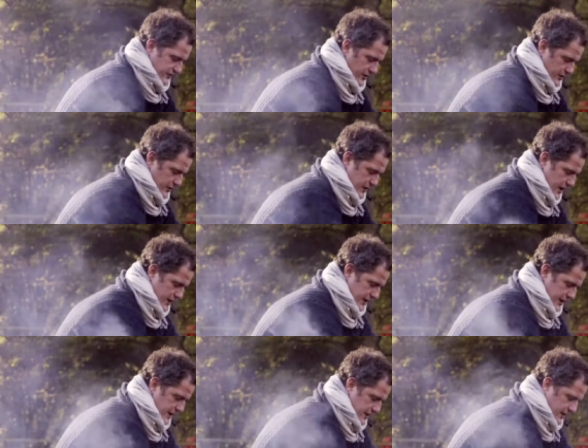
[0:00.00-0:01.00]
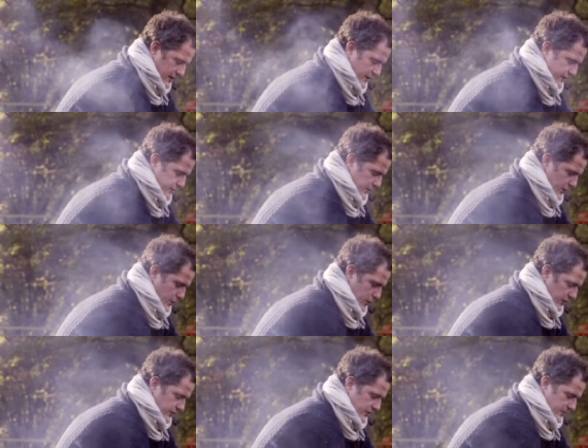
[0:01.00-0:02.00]
jungle curry for the
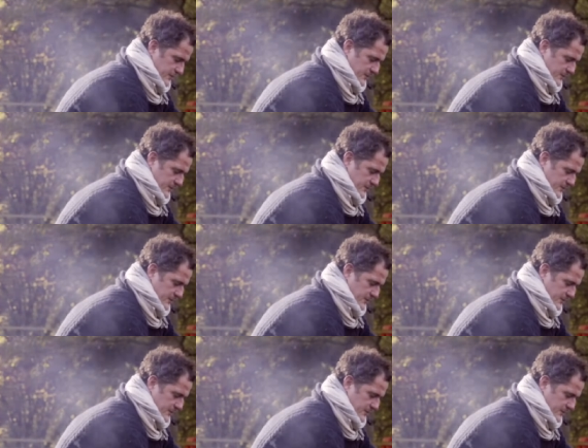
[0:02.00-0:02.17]
woods.